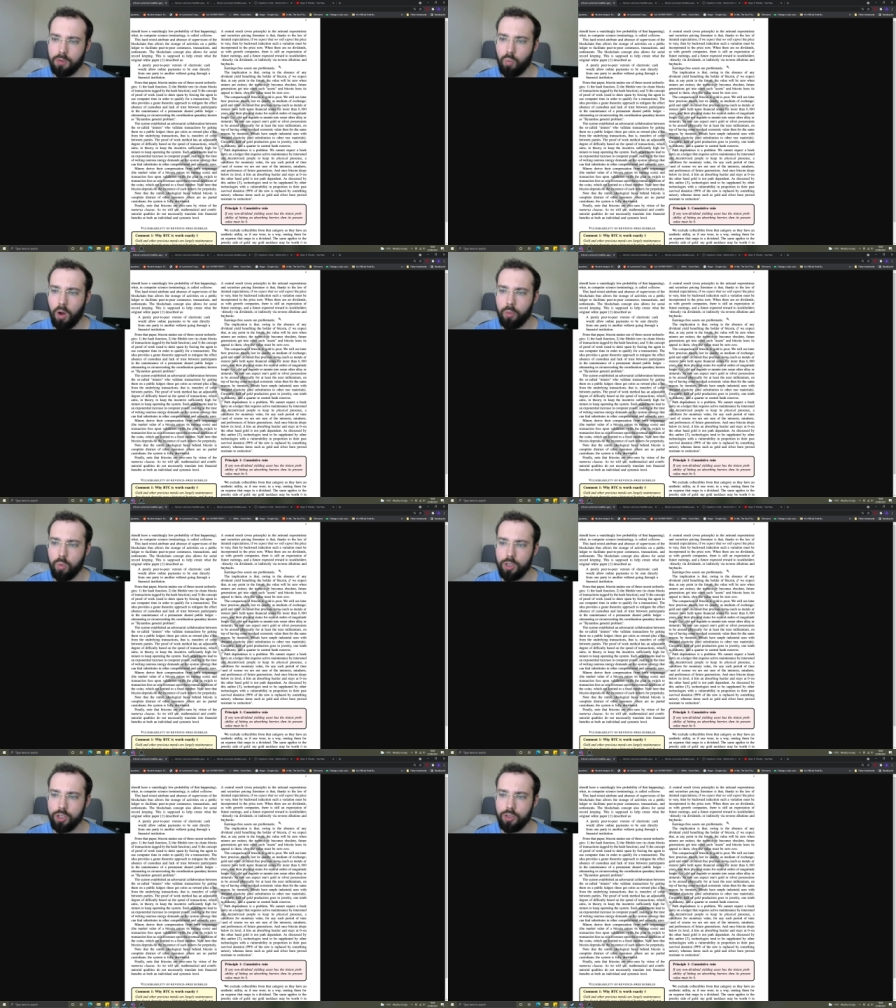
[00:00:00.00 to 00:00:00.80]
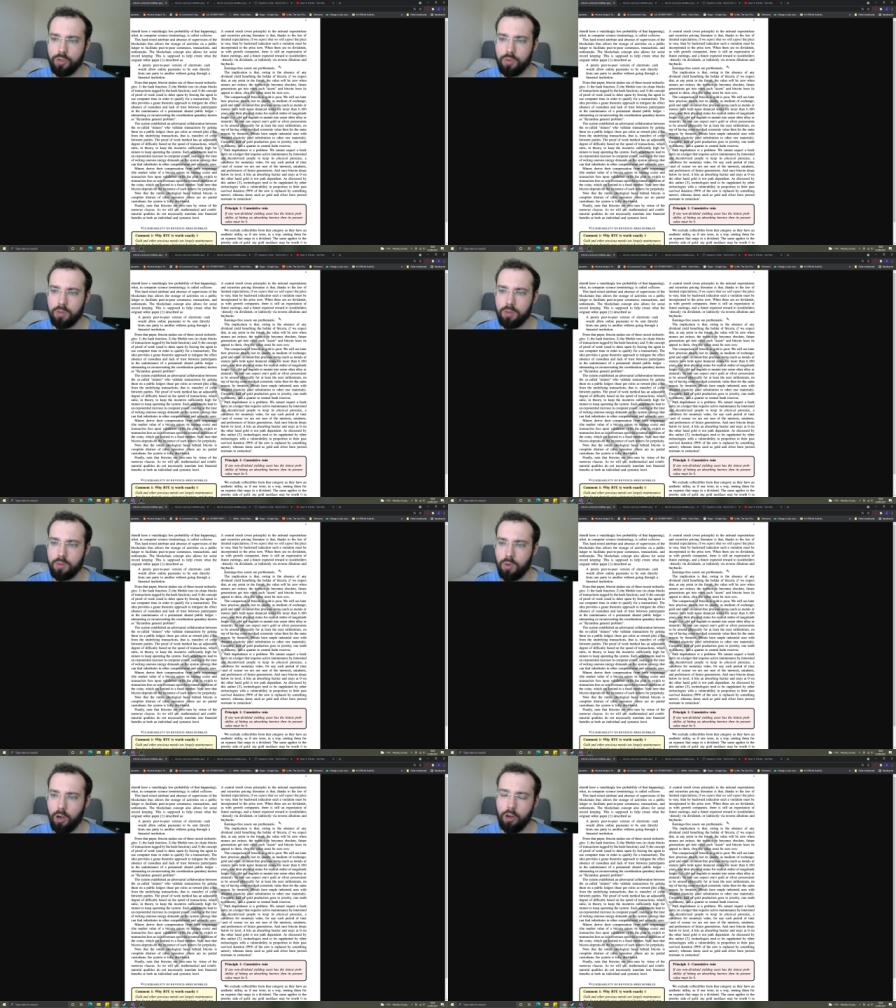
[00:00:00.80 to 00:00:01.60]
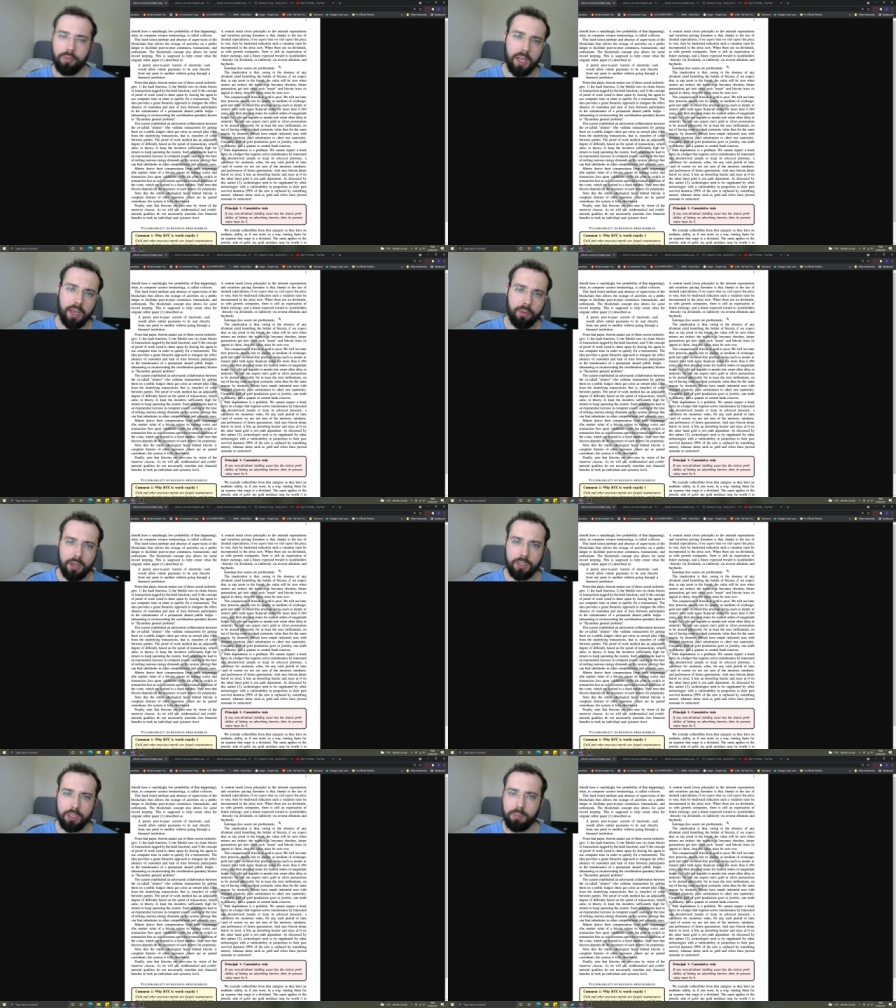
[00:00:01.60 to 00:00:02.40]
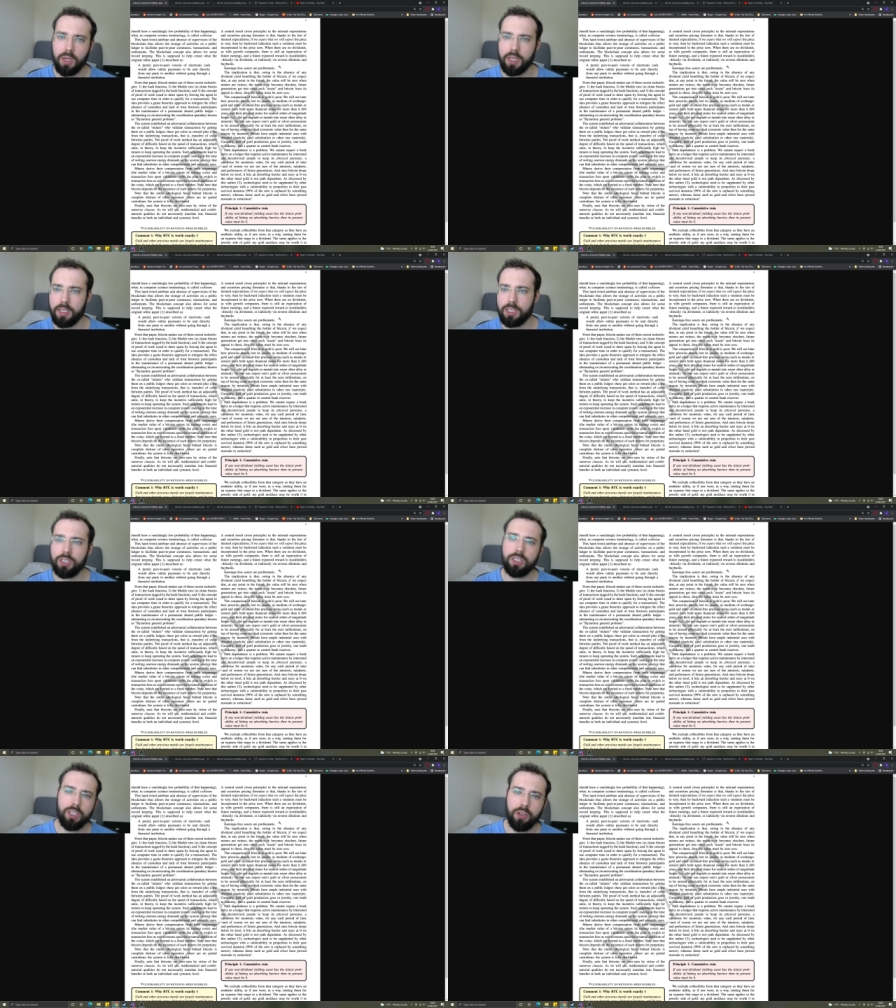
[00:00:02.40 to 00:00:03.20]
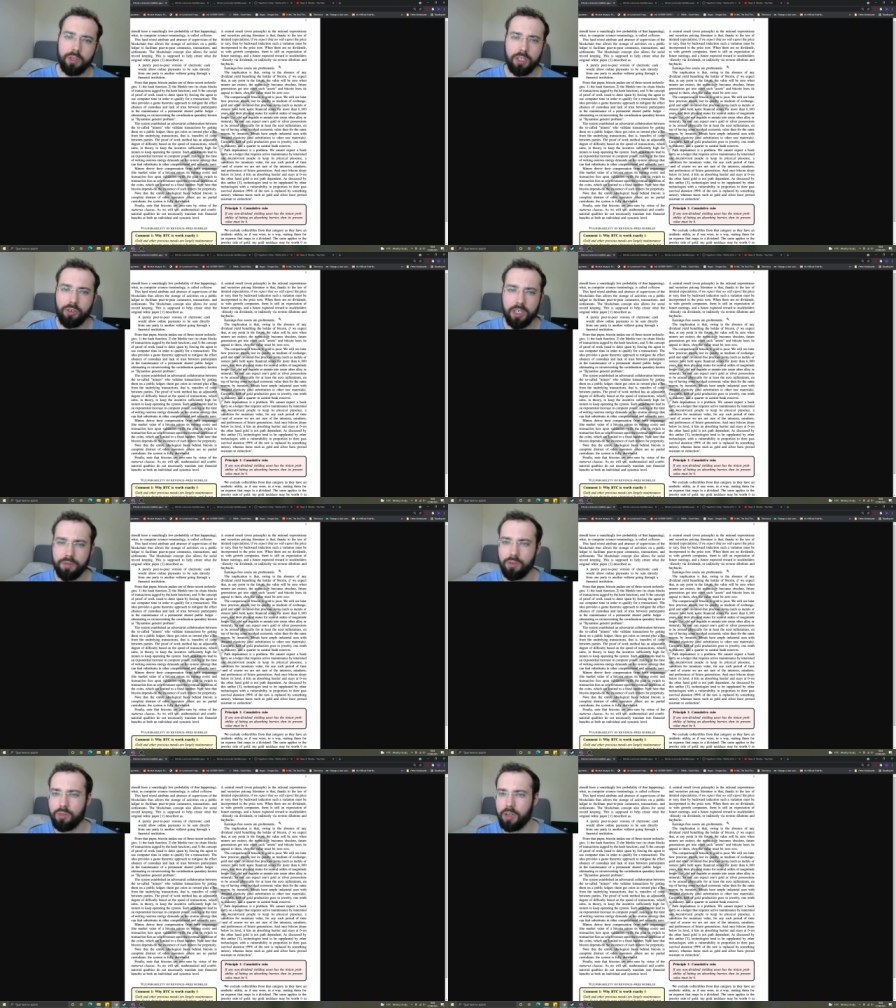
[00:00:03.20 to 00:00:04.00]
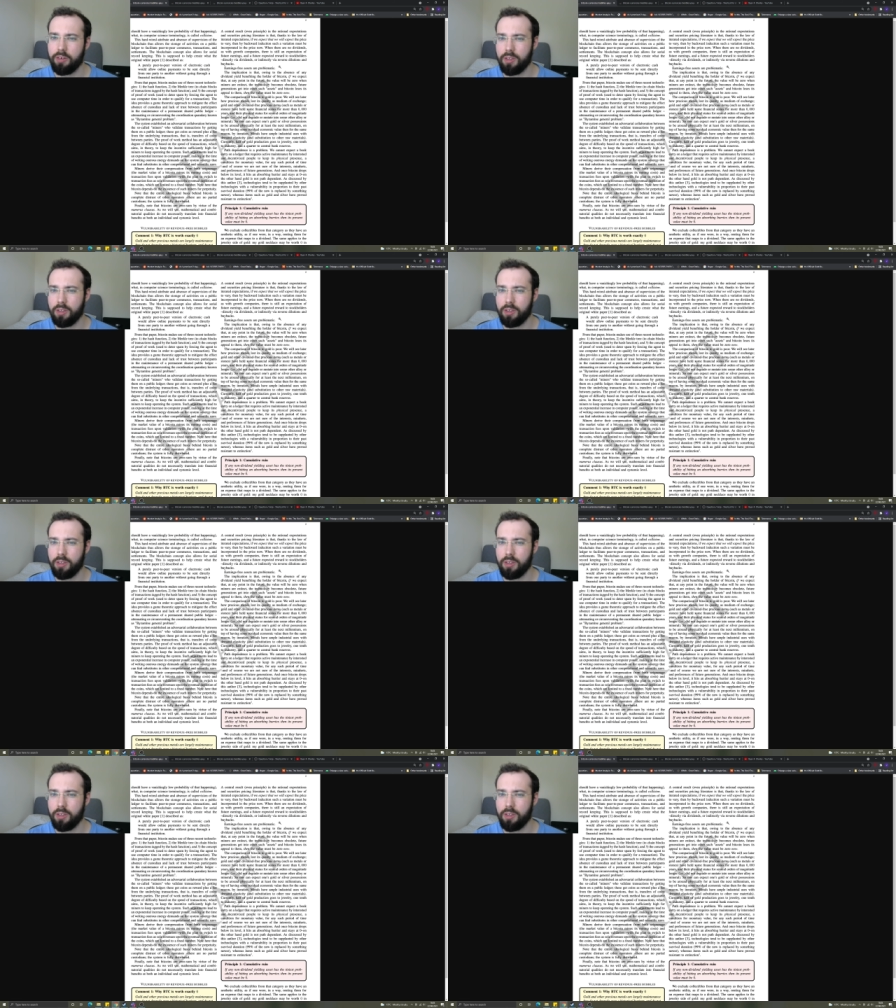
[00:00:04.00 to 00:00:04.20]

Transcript: why would you hope that anyone else is buying it? It's just, you know, it's a greater fool theory.